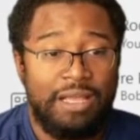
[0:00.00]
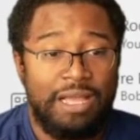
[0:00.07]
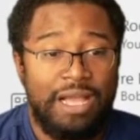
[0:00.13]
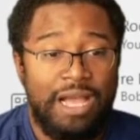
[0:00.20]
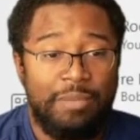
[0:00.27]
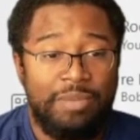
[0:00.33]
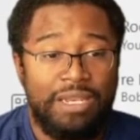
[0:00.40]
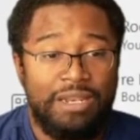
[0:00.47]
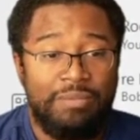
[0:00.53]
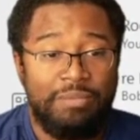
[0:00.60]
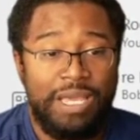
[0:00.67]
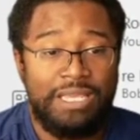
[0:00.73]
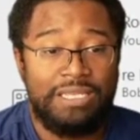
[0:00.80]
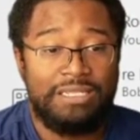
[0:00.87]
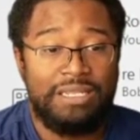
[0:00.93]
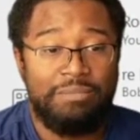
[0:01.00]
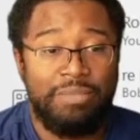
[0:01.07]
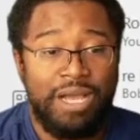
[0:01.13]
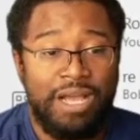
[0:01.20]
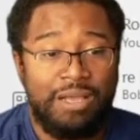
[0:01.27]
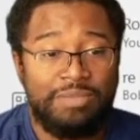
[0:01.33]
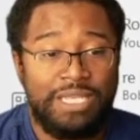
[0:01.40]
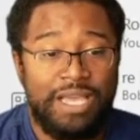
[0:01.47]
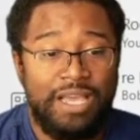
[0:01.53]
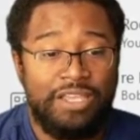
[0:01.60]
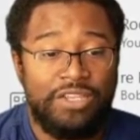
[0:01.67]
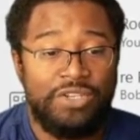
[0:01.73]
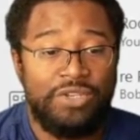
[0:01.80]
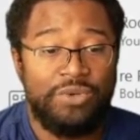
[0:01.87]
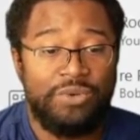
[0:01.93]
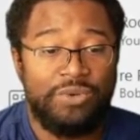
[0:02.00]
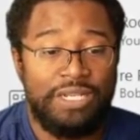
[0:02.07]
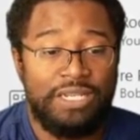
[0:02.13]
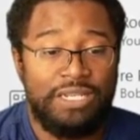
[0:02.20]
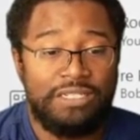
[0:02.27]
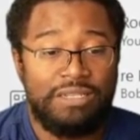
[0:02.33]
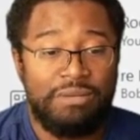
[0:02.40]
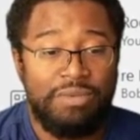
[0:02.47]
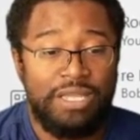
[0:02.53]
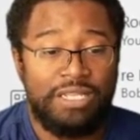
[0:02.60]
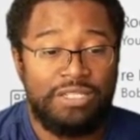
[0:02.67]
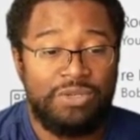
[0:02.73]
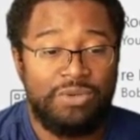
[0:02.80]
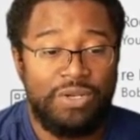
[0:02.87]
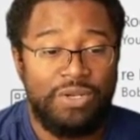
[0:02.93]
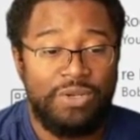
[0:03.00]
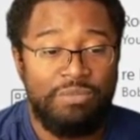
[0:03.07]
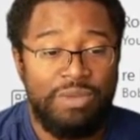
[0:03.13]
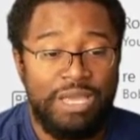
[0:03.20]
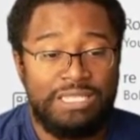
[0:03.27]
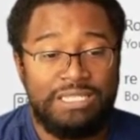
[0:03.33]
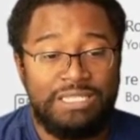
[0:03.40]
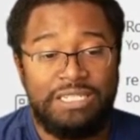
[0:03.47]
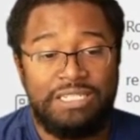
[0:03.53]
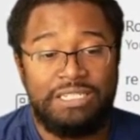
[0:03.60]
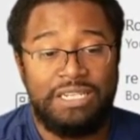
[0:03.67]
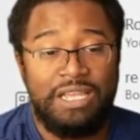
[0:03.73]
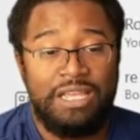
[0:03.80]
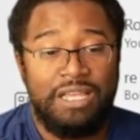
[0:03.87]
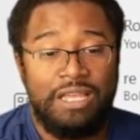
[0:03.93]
copying and pasting Bob's "How you doing" into a new message,